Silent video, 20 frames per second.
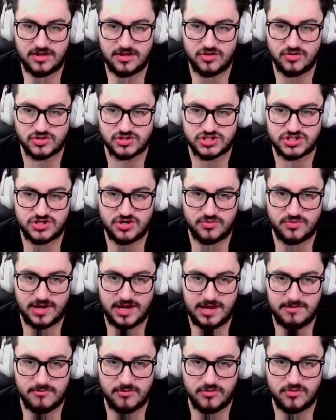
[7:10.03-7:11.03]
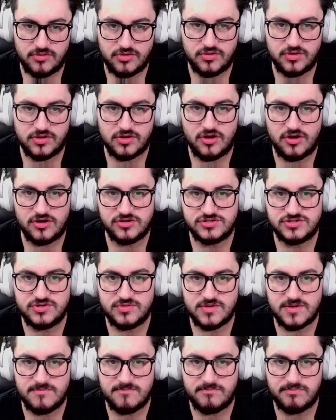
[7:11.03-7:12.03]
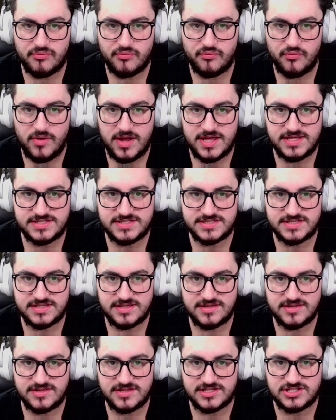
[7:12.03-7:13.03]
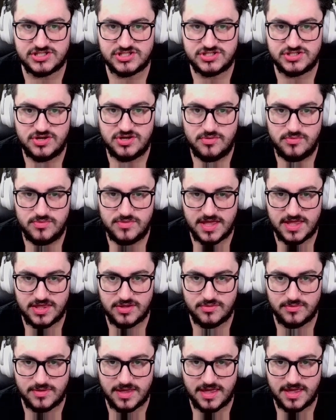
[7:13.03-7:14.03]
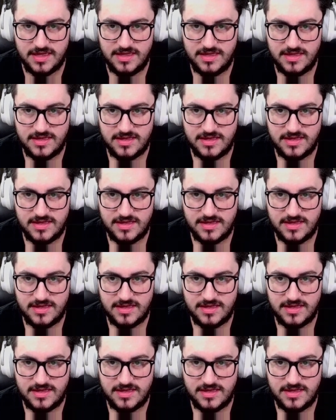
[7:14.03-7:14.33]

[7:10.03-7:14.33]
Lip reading: your stone hammer, you can also compress the stone that you get